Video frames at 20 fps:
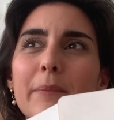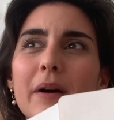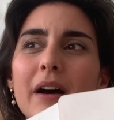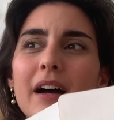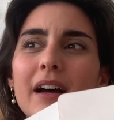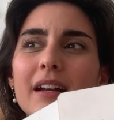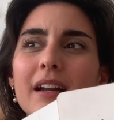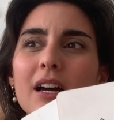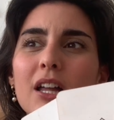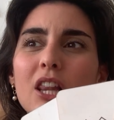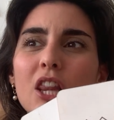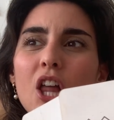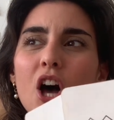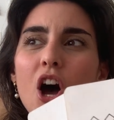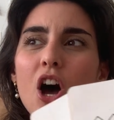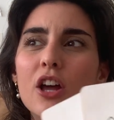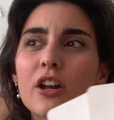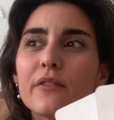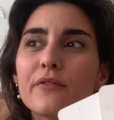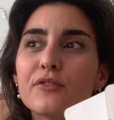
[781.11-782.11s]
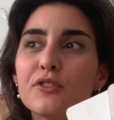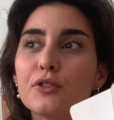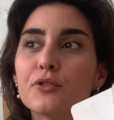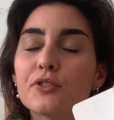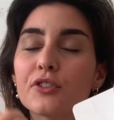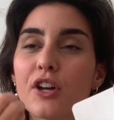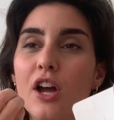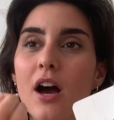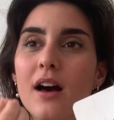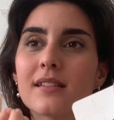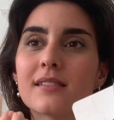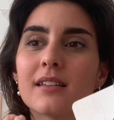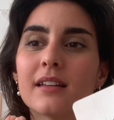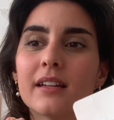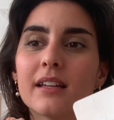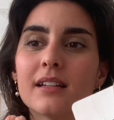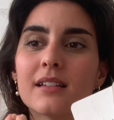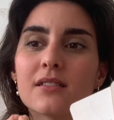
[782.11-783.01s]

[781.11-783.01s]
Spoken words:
but a lot of curiosity.